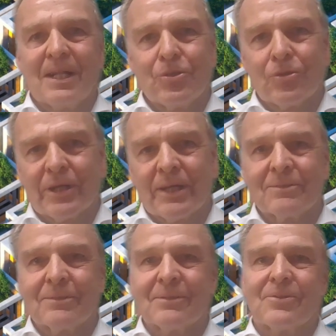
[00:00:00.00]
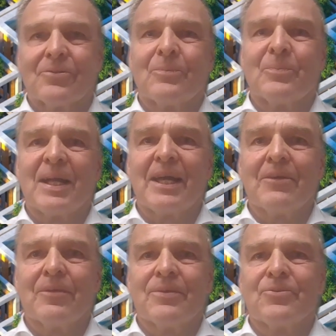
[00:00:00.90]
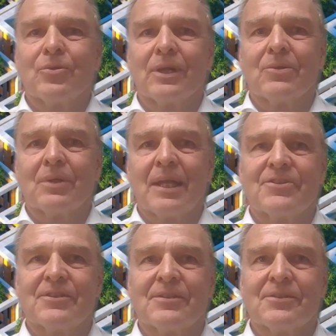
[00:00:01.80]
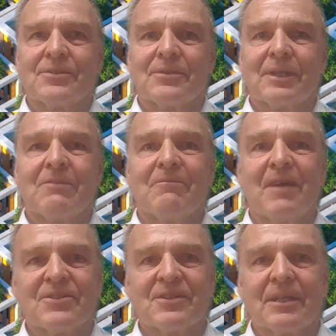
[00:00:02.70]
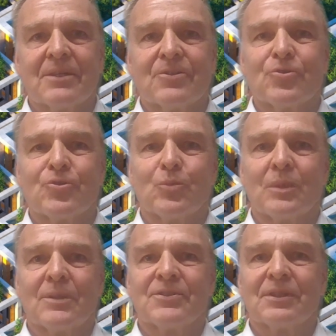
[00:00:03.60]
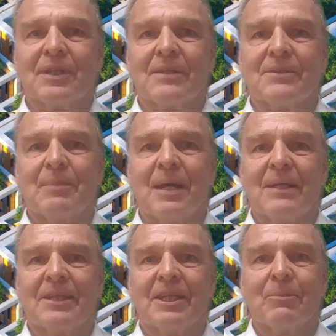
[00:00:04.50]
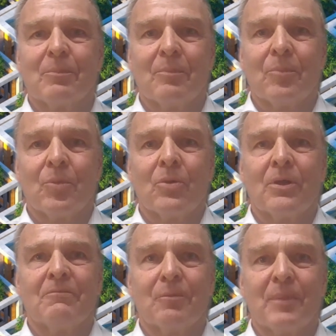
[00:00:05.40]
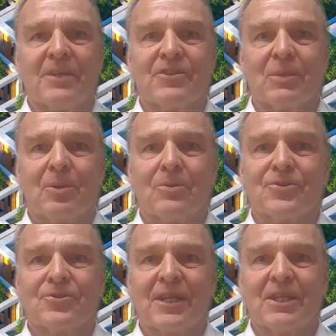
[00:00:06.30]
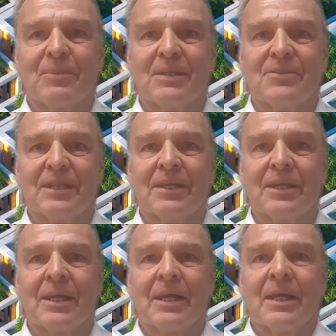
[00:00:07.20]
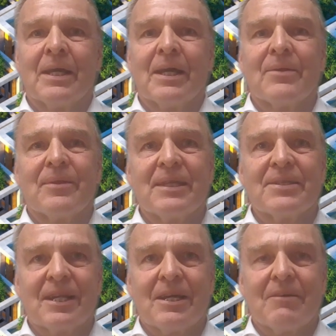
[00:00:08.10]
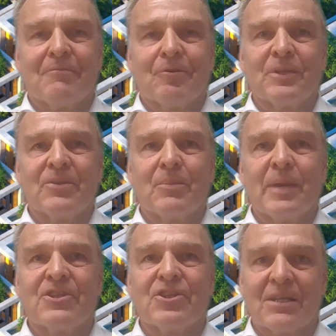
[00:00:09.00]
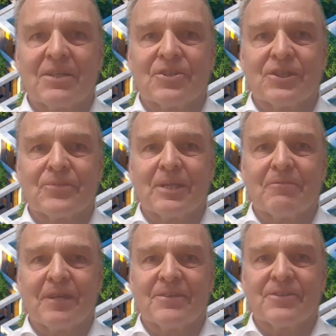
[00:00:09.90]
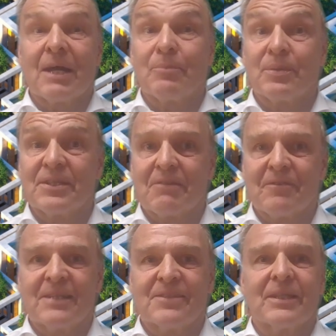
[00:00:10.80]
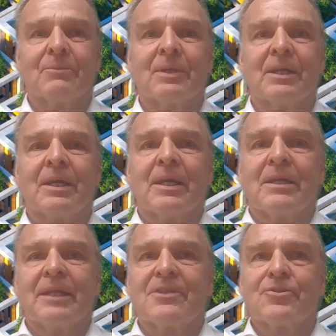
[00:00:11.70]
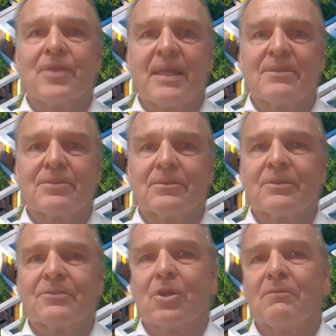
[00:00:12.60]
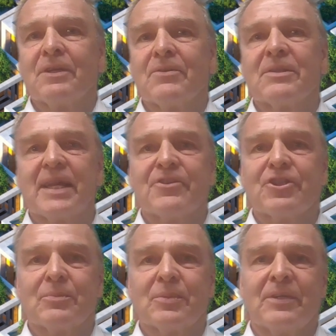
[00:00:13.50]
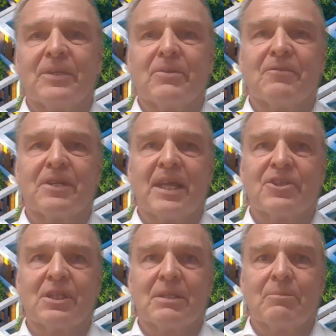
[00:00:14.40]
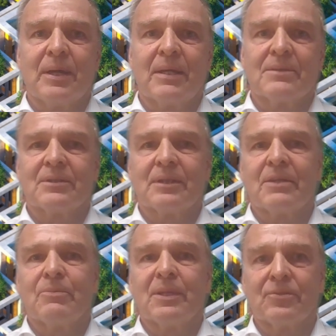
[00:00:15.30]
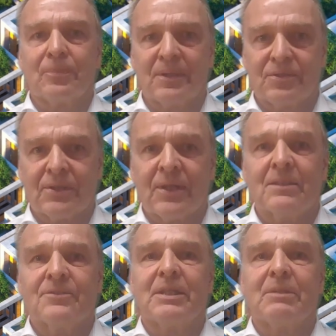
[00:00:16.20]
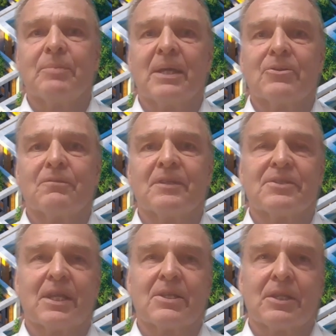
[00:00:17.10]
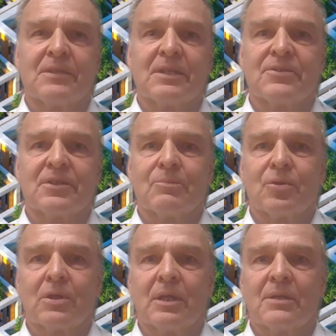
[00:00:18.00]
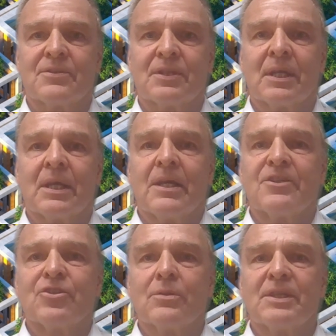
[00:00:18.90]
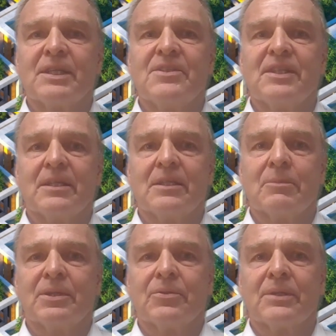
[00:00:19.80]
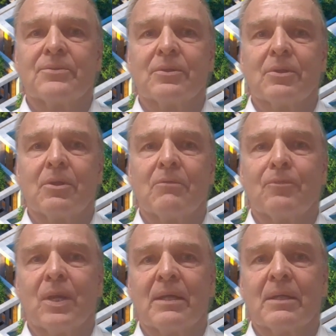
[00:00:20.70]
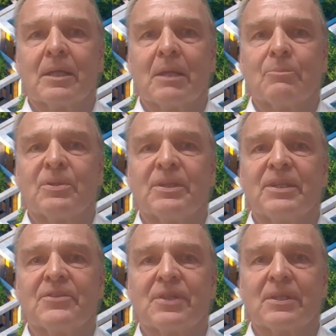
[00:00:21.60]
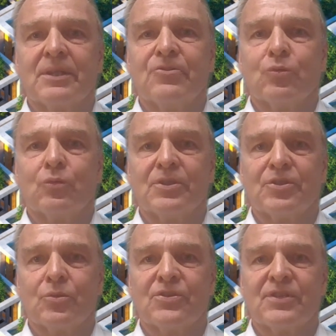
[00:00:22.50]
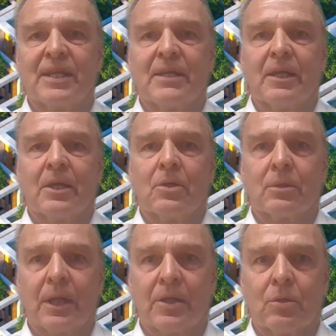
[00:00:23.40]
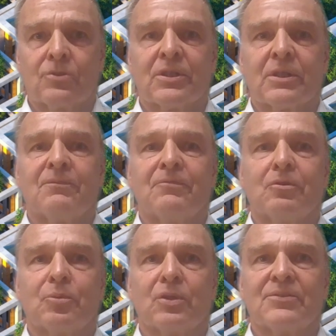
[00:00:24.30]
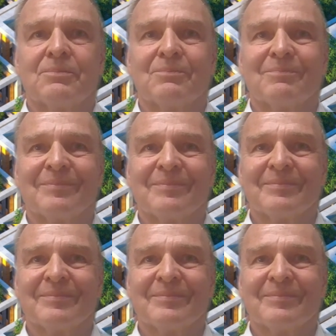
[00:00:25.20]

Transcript: Well, Jorian, complying with new regulations, investor and consumers demanding more information about sustainability. And these are, for me, the main challenges we are facing, companies are facing. Next to that, resolving the tension between the financial impact and materiality impact of its activities and products is not easy in a period of where companies need to reduce their ecological footprint.